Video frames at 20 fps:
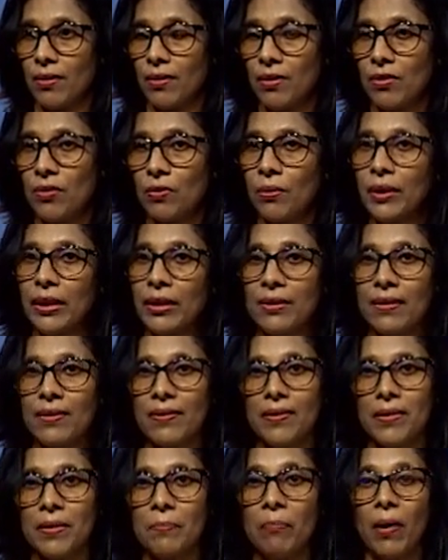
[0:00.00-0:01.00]
So, it is
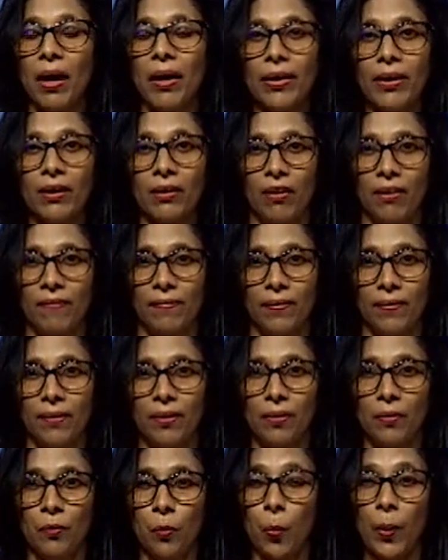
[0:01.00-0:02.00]
symbolic of
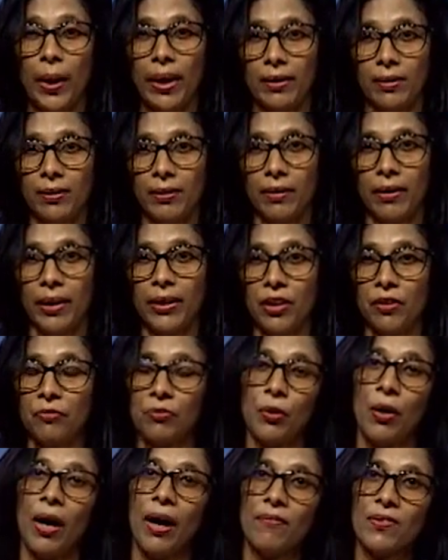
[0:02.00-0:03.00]
wealth, right. If you
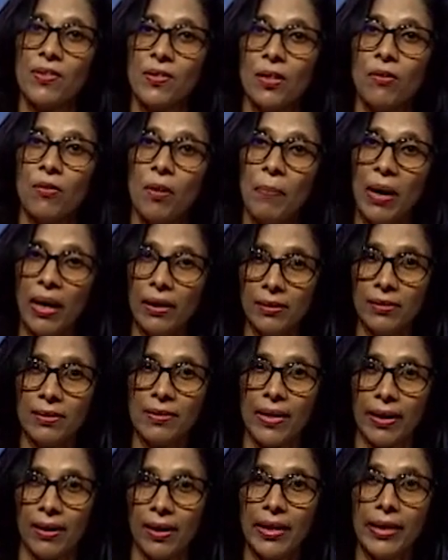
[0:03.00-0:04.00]
have silver buckles
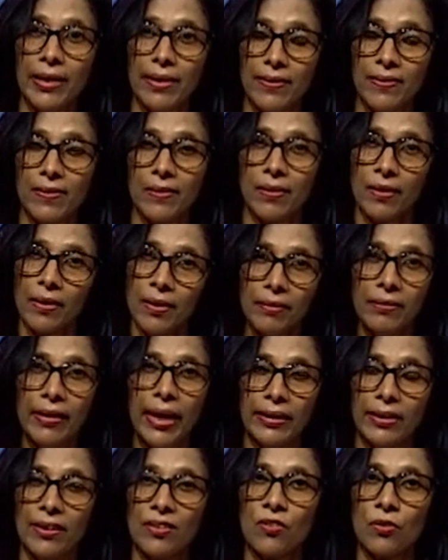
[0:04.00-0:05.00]
at least,
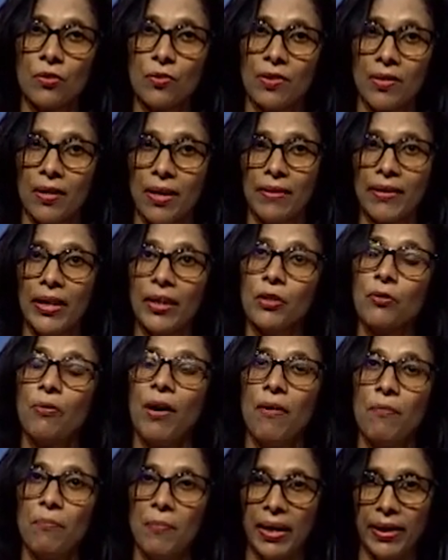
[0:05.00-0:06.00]
that is to say that you
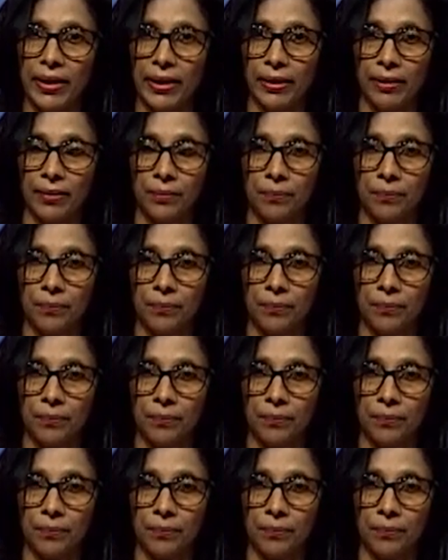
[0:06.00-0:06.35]
have money.